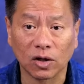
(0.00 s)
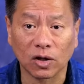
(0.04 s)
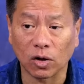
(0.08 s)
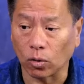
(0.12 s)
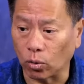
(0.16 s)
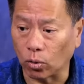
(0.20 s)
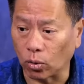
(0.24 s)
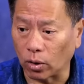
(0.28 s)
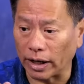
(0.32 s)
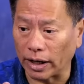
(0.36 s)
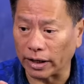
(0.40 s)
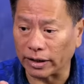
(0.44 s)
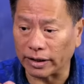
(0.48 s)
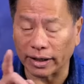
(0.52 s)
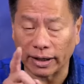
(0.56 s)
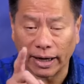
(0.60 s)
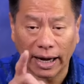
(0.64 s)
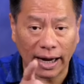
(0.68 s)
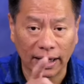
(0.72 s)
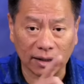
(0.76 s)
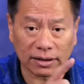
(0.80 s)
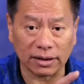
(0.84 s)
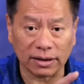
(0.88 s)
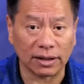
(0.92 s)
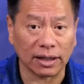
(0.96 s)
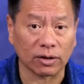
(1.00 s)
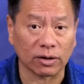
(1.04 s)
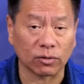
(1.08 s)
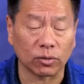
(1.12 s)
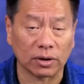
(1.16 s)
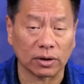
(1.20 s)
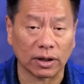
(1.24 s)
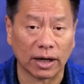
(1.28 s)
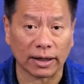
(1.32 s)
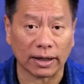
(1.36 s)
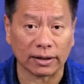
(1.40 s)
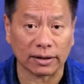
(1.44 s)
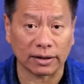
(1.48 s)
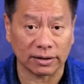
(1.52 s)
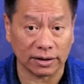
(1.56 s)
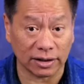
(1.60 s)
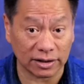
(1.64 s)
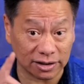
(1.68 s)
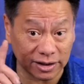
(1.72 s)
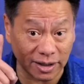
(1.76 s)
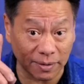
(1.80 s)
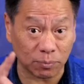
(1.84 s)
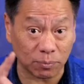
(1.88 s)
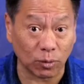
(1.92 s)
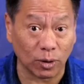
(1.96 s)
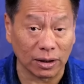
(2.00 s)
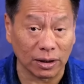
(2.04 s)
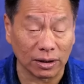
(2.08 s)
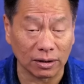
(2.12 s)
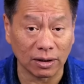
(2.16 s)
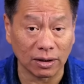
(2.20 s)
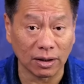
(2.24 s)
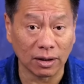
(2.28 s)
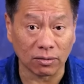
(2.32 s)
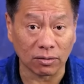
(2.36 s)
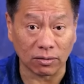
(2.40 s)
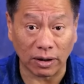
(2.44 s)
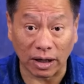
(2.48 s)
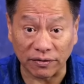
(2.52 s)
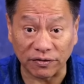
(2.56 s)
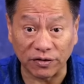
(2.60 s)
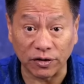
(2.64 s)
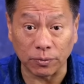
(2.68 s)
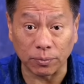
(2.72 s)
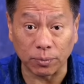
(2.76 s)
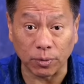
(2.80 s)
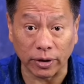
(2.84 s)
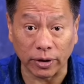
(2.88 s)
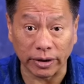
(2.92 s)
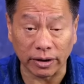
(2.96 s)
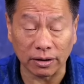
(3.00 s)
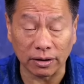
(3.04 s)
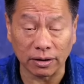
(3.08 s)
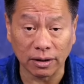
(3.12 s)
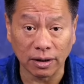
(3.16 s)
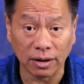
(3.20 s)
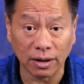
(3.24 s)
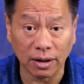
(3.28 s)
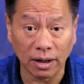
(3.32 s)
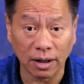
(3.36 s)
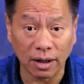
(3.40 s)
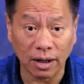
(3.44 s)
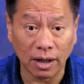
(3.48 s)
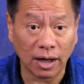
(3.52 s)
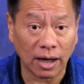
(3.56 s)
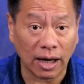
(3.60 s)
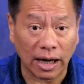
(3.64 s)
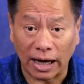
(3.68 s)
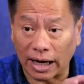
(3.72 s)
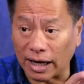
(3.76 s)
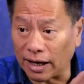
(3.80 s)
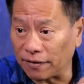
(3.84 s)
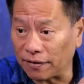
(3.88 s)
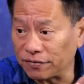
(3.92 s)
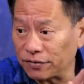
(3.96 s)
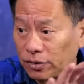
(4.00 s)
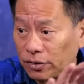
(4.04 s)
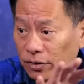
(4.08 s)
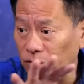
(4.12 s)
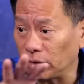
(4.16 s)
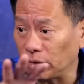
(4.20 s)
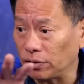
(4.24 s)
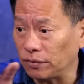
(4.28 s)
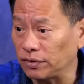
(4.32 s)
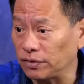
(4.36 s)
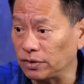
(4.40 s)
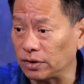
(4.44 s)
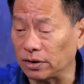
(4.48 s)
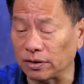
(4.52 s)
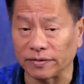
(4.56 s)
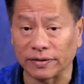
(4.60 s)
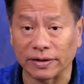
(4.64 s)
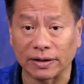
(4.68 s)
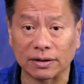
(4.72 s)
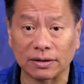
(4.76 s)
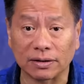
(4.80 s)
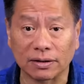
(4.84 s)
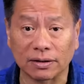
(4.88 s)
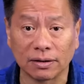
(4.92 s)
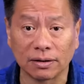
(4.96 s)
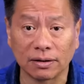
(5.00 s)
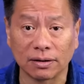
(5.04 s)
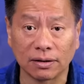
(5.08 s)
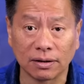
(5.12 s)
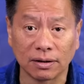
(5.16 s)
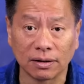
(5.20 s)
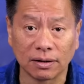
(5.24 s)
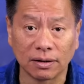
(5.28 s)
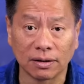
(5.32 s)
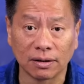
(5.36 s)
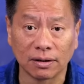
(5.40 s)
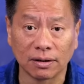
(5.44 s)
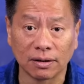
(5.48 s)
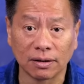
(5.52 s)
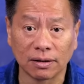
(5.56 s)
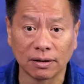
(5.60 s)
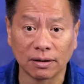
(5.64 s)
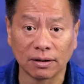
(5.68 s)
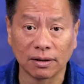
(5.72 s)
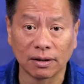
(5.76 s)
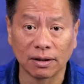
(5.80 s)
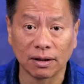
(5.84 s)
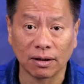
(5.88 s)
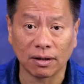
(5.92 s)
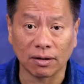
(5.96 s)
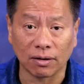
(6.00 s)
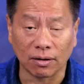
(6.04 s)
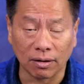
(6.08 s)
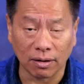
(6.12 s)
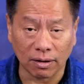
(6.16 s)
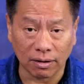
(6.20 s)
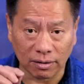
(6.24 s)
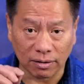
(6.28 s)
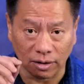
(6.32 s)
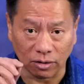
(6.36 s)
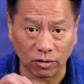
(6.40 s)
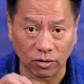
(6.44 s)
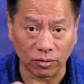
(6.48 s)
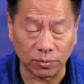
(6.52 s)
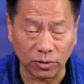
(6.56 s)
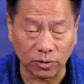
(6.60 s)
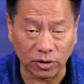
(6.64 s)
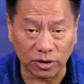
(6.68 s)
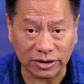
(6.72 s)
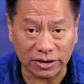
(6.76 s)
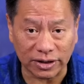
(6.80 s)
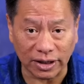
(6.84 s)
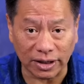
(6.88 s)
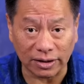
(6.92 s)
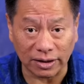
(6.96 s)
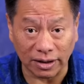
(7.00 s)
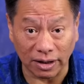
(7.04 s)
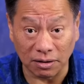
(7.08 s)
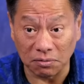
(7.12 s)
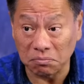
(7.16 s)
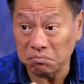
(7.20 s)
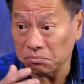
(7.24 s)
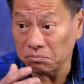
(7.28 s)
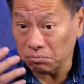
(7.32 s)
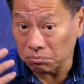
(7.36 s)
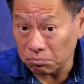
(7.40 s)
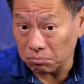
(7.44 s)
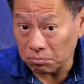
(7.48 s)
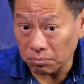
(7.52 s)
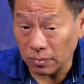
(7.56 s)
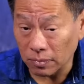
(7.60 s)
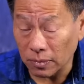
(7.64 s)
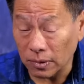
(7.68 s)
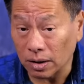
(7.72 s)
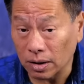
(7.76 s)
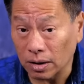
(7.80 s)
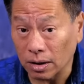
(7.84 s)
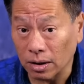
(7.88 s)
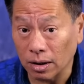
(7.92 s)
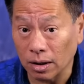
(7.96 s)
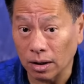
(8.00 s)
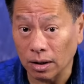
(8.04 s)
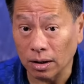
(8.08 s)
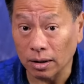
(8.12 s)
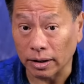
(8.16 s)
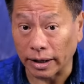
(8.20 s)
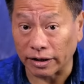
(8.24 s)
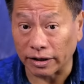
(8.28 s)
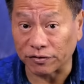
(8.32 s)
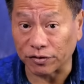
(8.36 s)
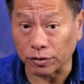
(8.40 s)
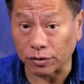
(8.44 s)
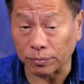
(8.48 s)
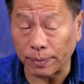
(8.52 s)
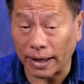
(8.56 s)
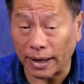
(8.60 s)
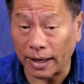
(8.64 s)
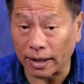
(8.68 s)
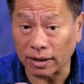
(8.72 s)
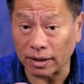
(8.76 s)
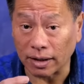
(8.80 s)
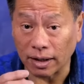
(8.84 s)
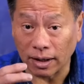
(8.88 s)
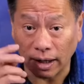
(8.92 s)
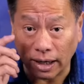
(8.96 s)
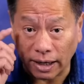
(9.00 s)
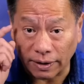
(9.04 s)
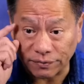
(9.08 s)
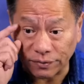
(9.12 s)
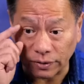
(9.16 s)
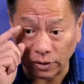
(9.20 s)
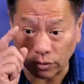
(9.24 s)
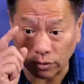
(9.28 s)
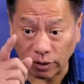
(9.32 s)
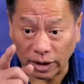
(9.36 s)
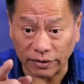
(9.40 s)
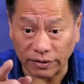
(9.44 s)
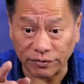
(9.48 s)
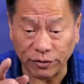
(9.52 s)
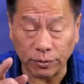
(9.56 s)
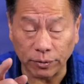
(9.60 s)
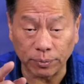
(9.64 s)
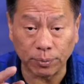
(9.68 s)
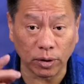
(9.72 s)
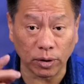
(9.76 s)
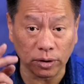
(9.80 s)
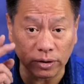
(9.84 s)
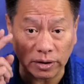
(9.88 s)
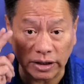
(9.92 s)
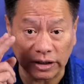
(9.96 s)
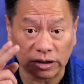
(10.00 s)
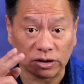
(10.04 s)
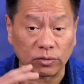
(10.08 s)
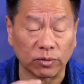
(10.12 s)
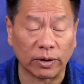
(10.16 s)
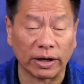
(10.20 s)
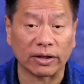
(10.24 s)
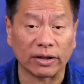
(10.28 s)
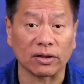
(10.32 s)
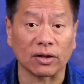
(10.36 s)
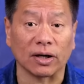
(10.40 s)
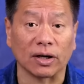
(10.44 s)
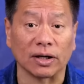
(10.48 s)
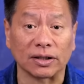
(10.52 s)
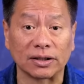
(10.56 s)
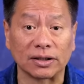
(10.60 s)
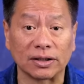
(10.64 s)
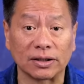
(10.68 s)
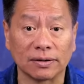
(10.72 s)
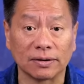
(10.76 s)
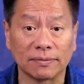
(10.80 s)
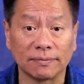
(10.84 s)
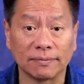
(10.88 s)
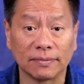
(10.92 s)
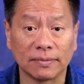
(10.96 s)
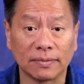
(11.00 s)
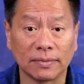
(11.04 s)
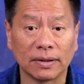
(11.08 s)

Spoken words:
Or why are they acting like what they're acting? That's step one, right viewpoint. After you observe it, the Lord Buddha said in Eightfold Path, after right viewpoint is right thoughts.